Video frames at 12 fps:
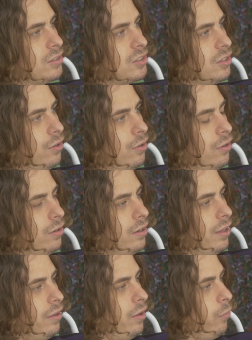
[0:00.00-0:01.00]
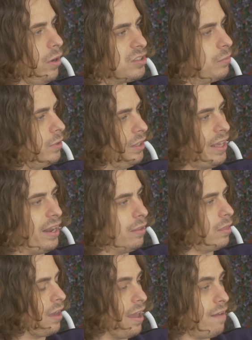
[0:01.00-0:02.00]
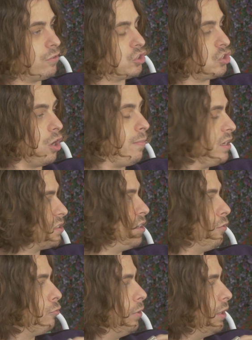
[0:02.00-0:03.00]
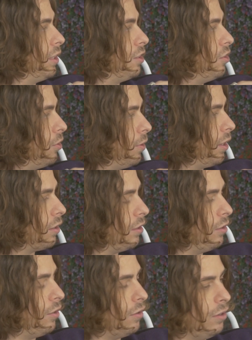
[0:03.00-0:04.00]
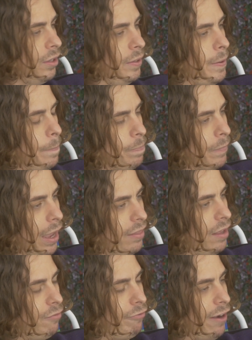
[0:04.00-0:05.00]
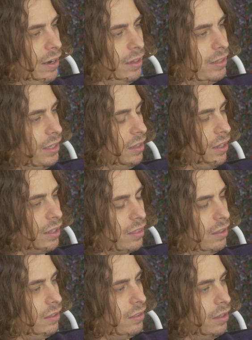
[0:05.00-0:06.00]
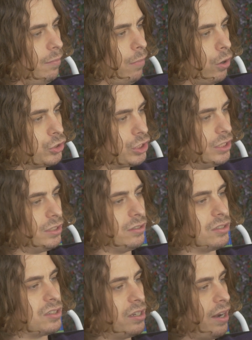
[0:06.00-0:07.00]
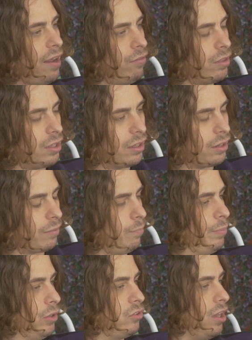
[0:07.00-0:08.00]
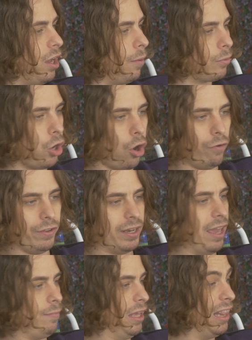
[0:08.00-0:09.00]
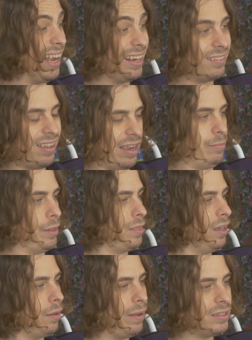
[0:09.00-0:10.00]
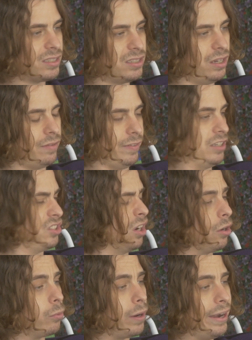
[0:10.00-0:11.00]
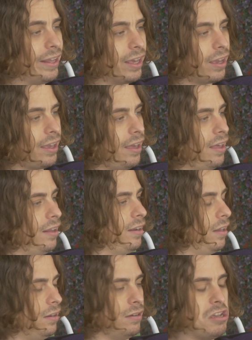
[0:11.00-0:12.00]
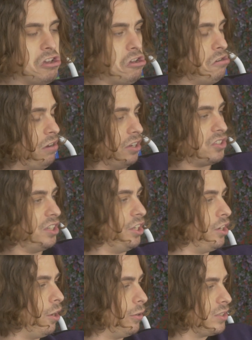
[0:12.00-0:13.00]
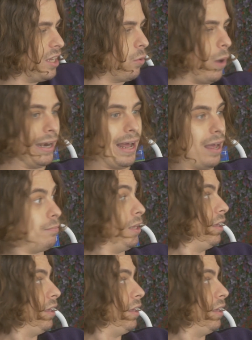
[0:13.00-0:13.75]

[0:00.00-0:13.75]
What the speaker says: so it wasn't really anything I ever saw myself really doing, you know. And then finally, like the emotions and everything built up. COVID gave me a lot of time to think about stuff, and I started writing again. And next thing you know, it was like, why not